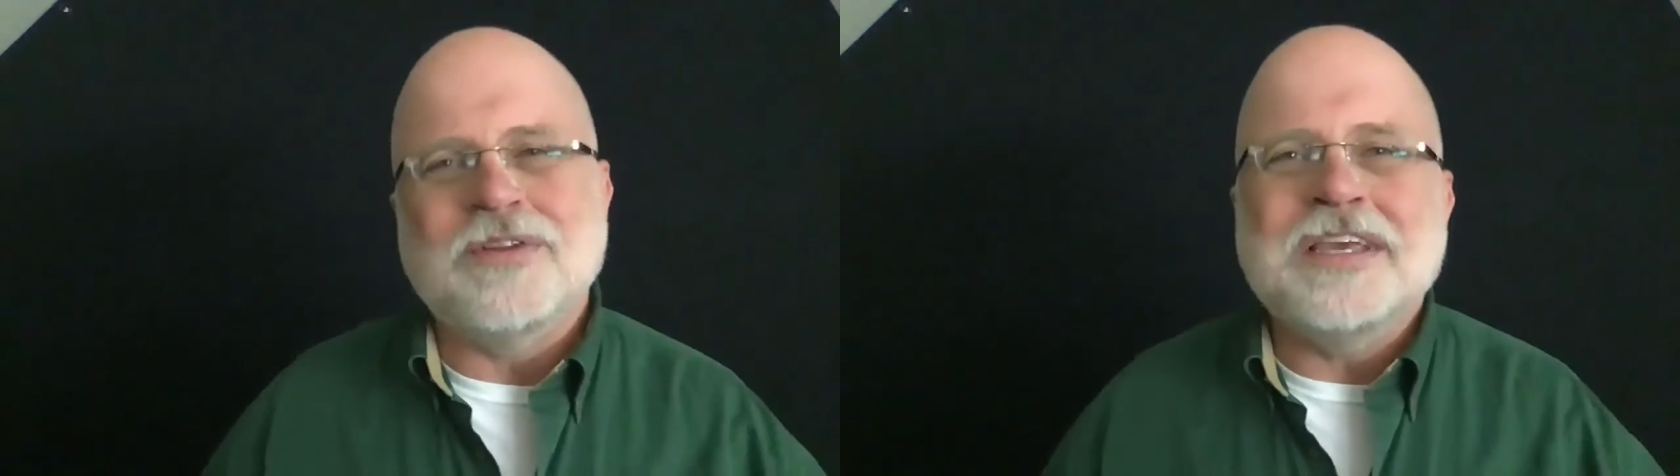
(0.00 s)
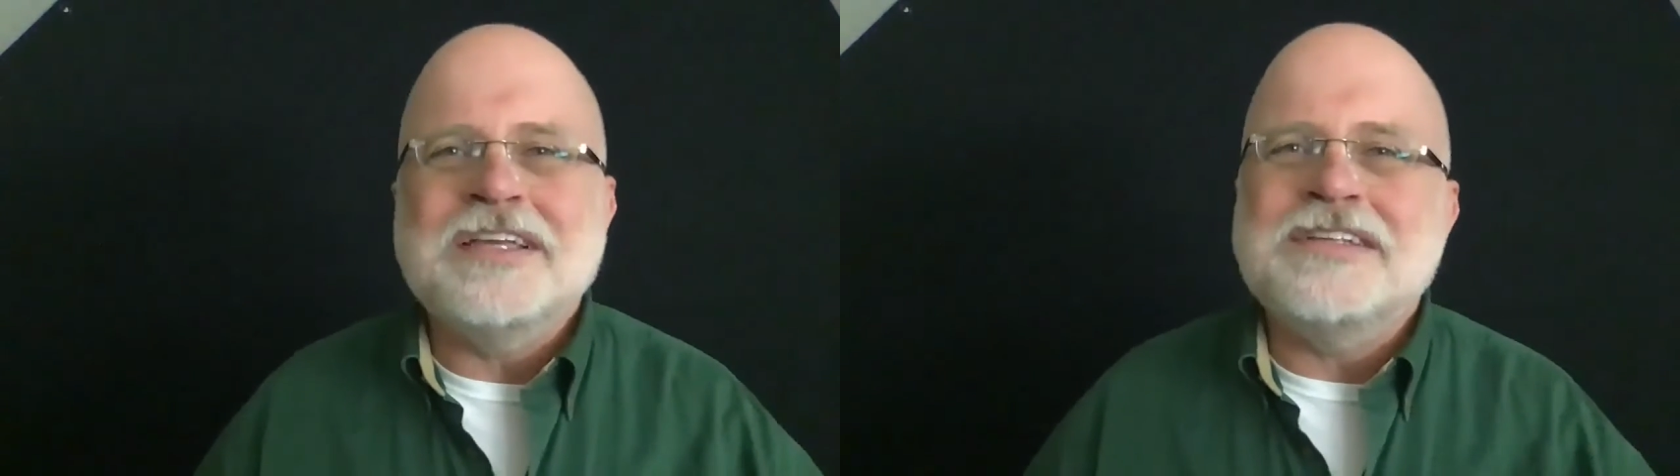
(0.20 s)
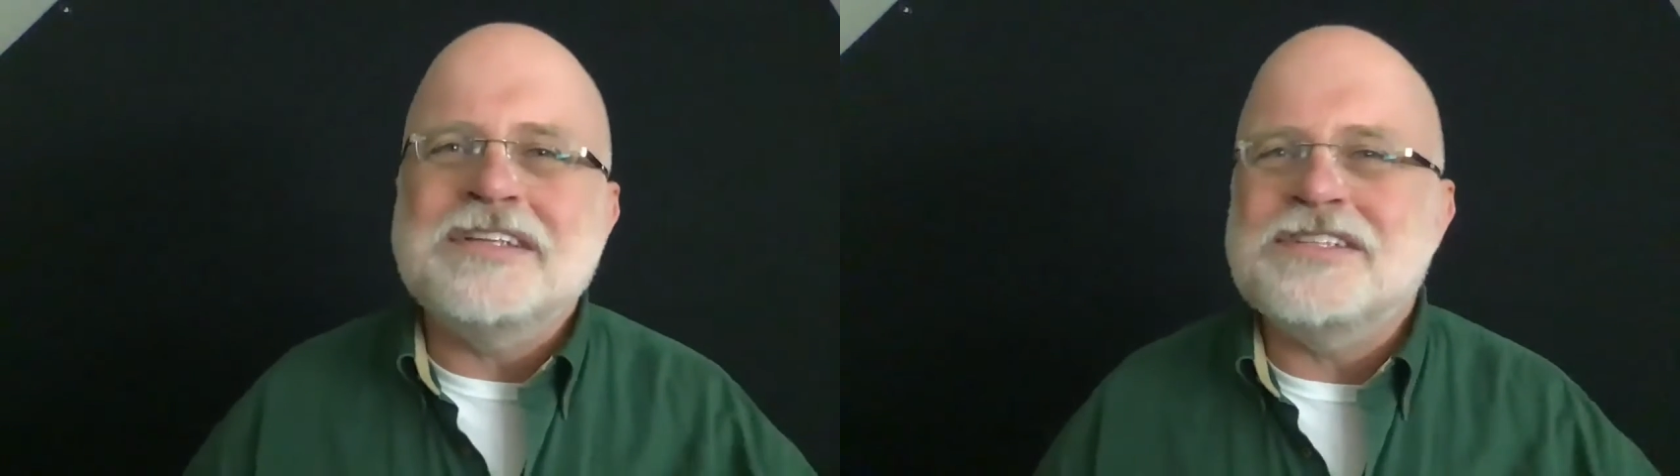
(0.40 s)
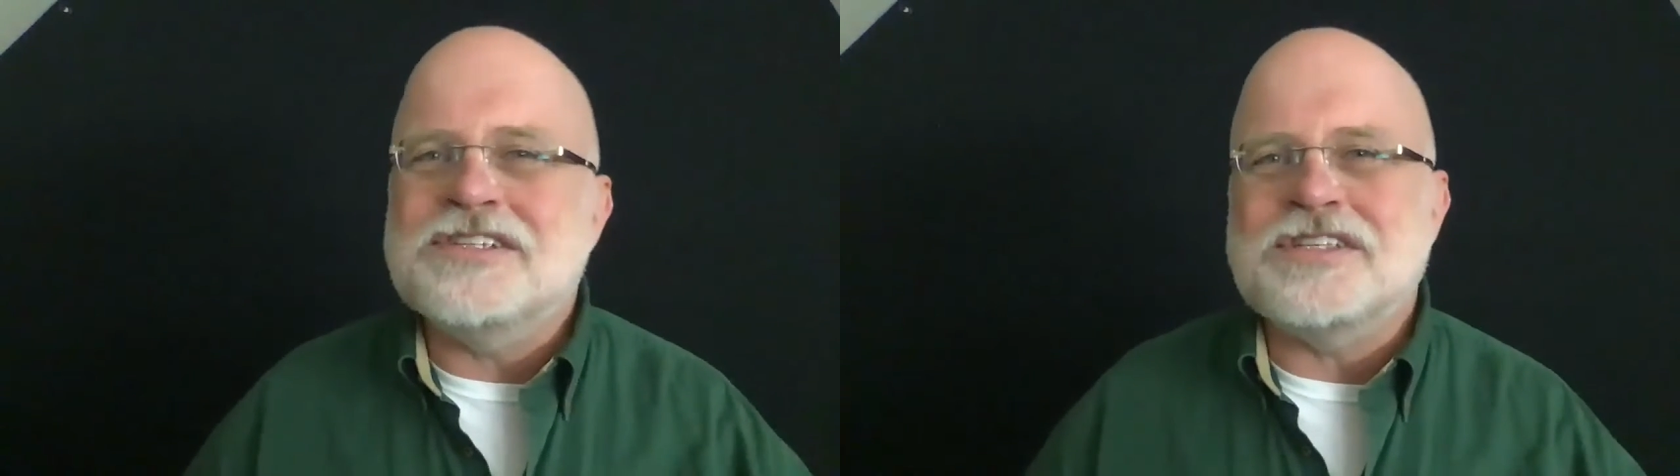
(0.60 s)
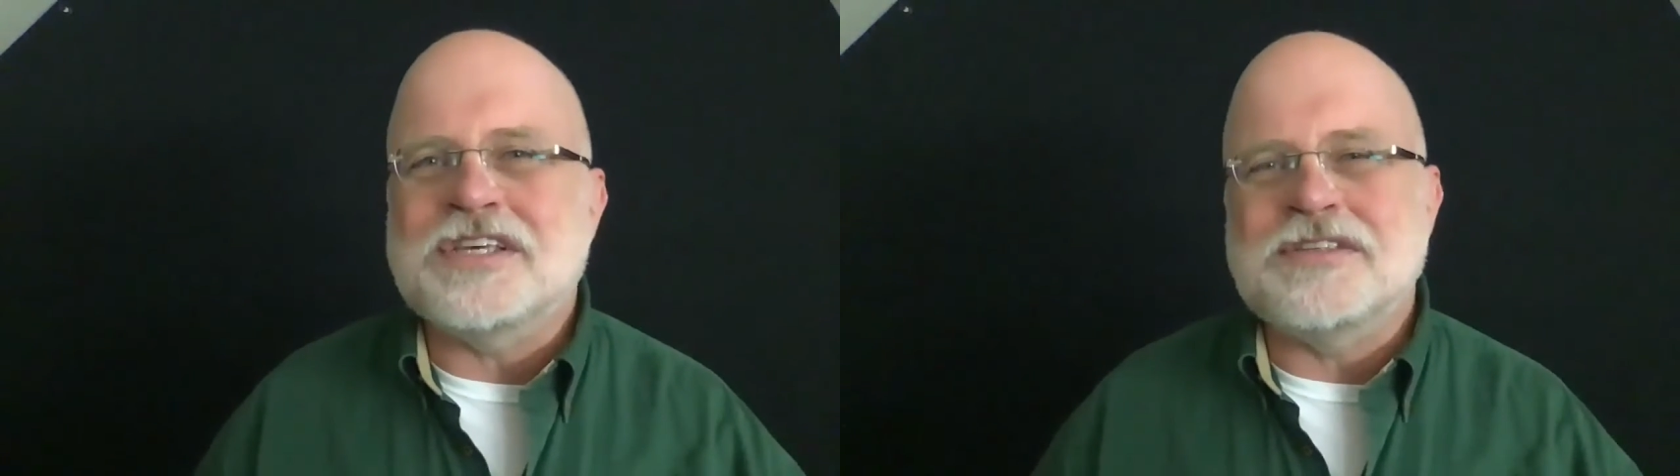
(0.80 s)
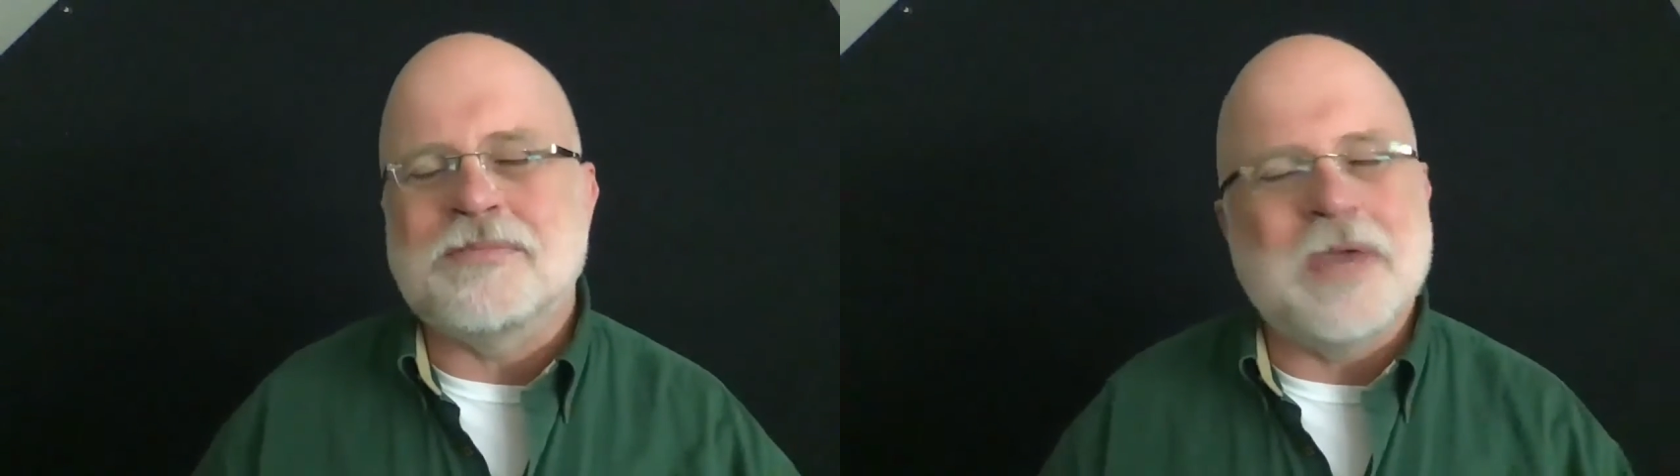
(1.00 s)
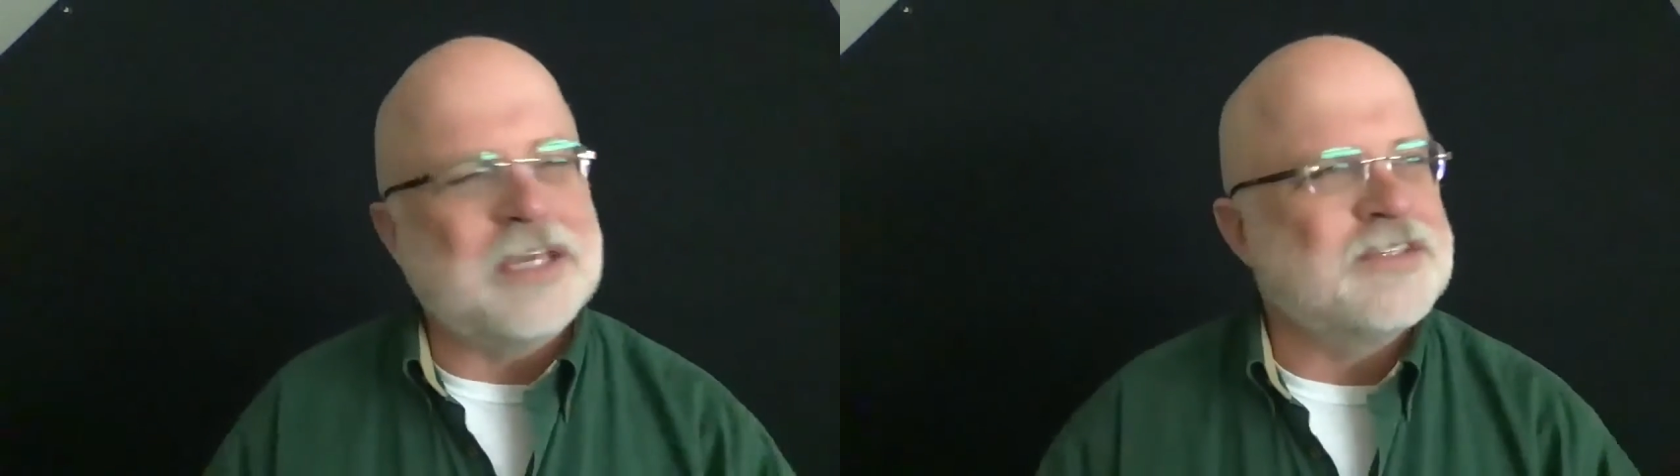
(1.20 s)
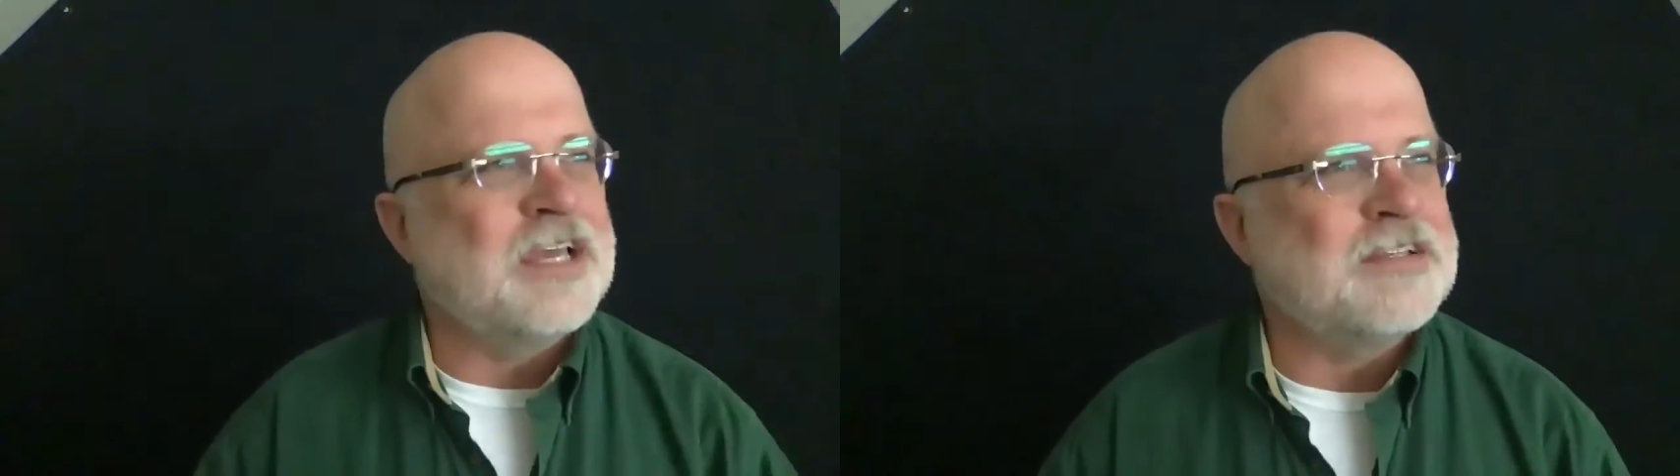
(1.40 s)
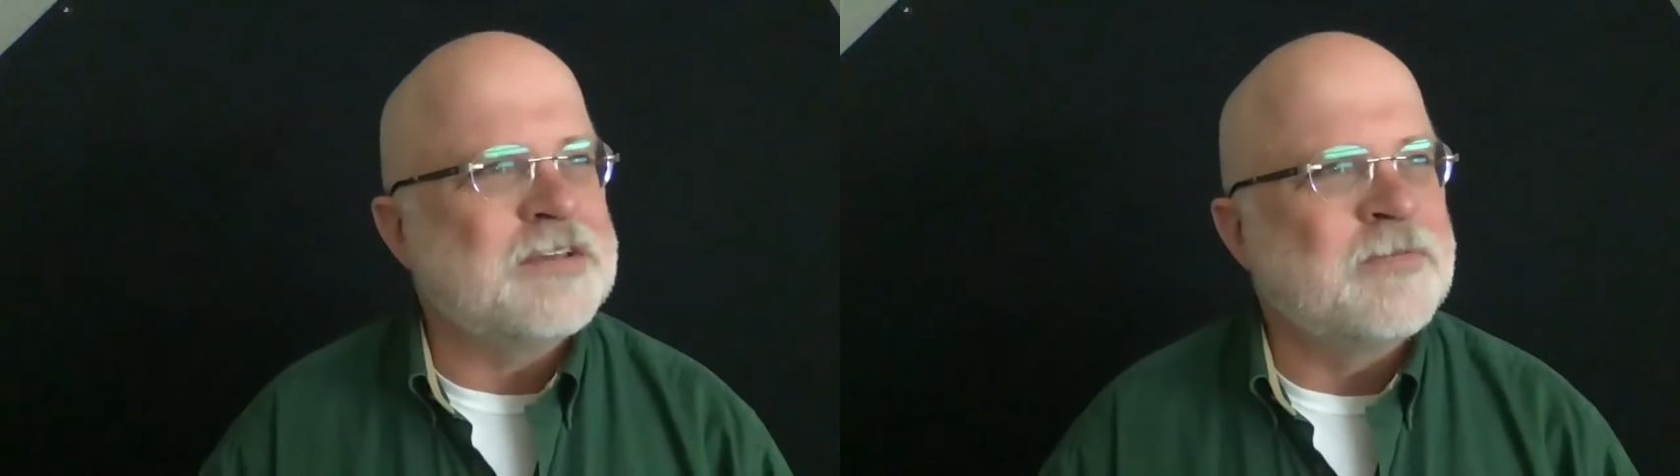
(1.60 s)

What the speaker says: Like, it just doesn't make sense.